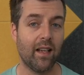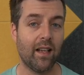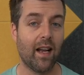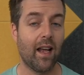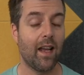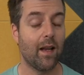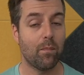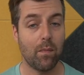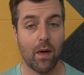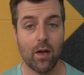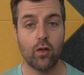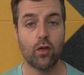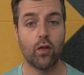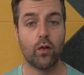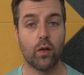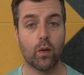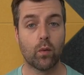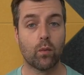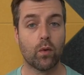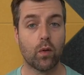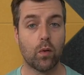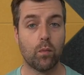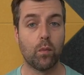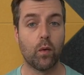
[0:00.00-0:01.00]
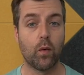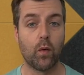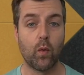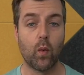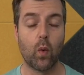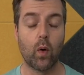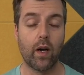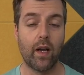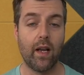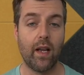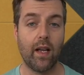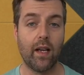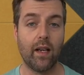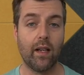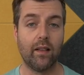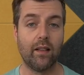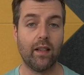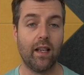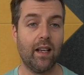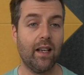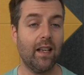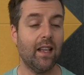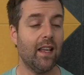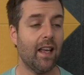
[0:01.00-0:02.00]
And I had measured the room beforehand
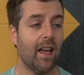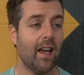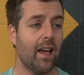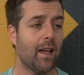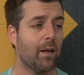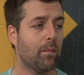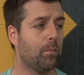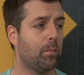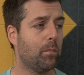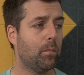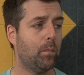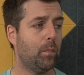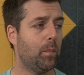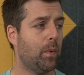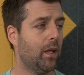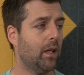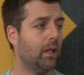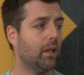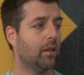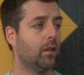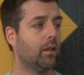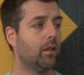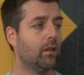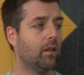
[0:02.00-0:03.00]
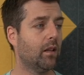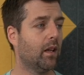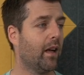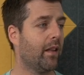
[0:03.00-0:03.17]
and he had big,